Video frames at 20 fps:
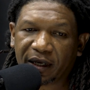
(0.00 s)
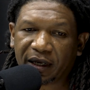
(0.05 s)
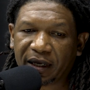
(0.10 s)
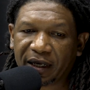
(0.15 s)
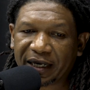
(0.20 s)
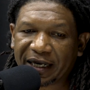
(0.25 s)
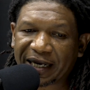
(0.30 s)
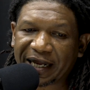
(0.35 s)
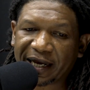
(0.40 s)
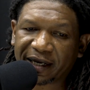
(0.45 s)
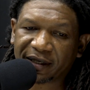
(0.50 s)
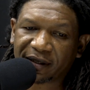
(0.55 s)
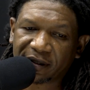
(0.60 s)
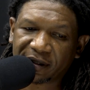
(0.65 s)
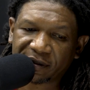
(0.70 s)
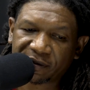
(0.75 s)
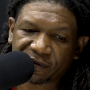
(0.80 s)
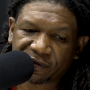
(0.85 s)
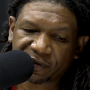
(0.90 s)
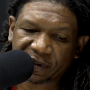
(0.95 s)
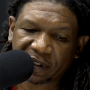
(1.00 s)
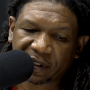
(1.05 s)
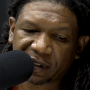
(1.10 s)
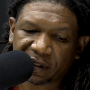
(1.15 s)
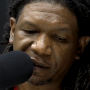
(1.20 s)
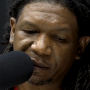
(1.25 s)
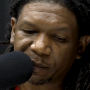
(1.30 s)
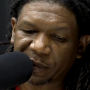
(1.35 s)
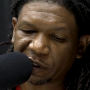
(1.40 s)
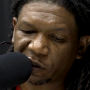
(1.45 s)
a lack of
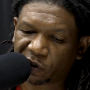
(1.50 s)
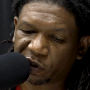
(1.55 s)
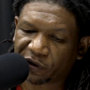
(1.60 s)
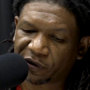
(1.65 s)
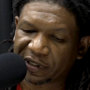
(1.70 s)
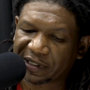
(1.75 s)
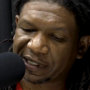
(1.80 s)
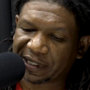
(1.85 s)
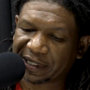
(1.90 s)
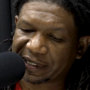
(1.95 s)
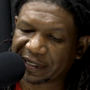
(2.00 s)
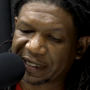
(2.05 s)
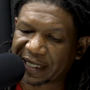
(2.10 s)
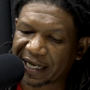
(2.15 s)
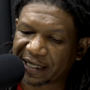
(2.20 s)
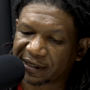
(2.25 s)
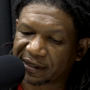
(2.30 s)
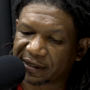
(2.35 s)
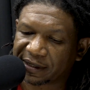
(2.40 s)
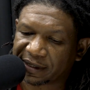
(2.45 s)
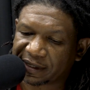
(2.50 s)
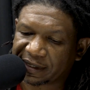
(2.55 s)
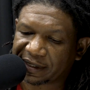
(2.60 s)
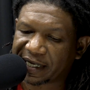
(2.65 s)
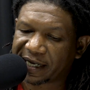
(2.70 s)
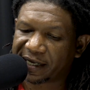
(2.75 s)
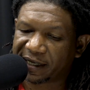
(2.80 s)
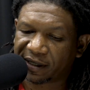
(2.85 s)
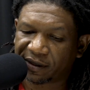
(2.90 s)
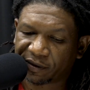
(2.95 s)
maturity in that
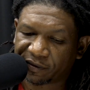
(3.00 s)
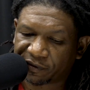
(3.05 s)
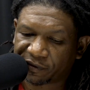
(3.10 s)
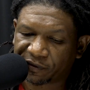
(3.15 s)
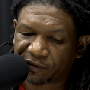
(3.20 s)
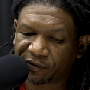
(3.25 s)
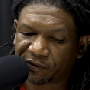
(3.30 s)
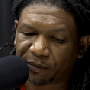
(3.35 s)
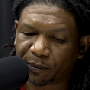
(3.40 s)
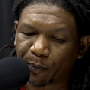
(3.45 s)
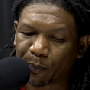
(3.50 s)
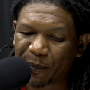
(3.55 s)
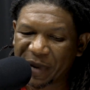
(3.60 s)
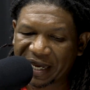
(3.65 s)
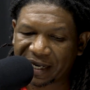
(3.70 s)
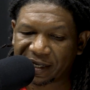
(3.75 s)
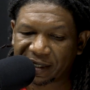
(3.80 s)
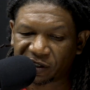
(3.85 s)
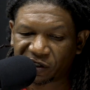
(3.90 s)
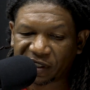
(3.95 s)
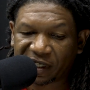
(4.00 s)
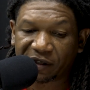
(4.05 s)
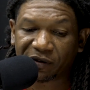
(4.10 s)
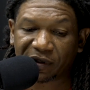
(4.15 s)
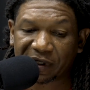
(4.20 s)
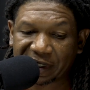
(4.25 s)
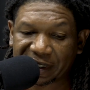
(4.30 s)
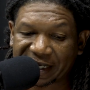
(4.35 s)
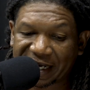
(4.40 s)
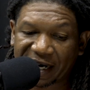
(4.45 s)
side of men in
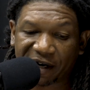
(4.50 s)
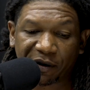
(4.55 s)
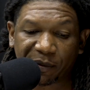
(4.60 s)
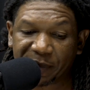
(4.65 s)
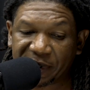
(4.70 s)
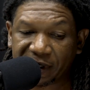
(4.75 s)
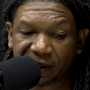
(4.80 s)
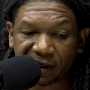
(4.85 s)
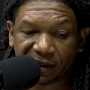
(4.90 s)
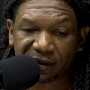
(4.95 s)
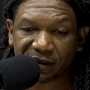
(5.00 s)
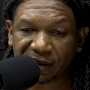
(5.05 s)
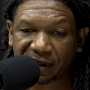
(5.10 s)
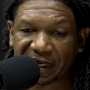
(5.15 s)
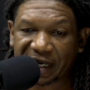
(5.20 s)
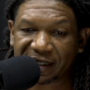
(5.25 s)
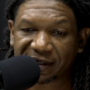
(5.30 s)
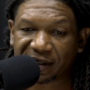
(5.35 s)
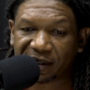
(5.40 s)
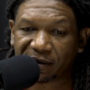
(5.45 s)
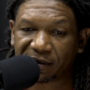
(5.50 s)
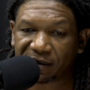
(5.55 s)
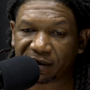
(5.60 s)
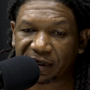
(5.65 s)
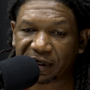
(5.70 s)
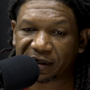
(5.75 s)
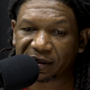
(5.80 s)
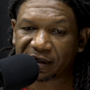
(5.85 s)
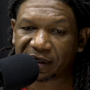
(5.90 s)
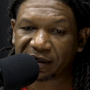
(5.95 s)
general in Caribbean has
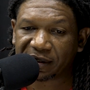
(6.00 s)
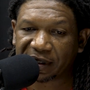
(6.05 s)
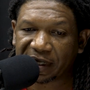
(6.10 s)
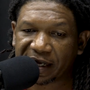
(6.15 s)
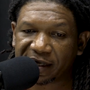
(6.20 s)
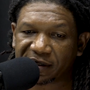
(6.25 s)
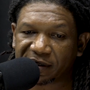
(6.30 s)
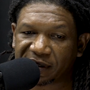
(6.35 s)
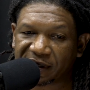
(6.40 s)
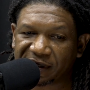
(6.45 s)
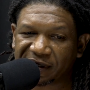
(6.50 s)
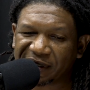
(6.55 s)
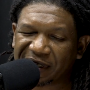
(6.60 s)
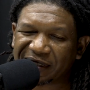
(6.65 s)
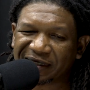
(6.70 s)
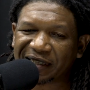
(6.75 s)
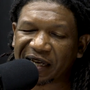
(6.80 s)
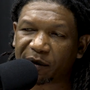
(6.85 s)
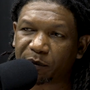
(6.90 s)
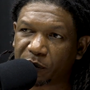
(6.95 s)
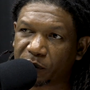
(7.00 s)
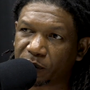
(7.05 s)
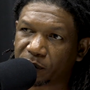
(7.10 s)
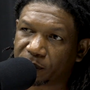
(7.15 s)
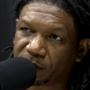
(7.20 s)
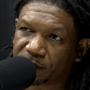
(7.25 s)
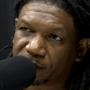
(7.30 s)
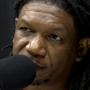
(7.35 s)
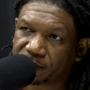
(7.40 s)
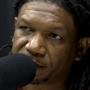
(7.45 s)
still taboo.
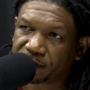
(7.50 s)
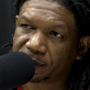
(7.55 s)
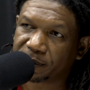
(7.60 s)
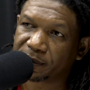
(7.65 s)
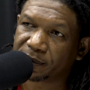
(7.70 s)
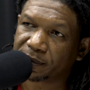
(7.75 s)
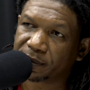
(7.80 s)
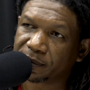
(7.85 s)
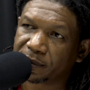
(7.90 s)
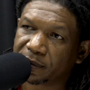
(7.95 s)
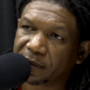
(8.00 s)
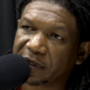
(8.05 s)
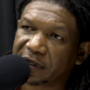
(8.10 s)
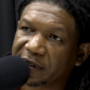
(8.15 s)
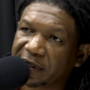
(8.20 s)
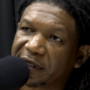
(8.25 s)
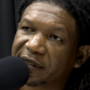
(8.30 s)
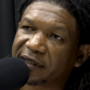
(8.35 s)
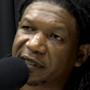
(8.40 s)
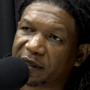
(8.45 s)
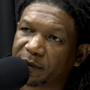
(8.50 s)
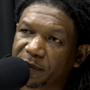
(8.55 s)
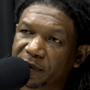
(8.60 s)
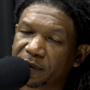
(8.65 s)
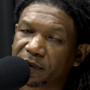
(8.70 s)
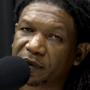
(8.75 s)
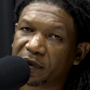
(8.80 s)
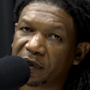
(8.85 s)
Still taboo.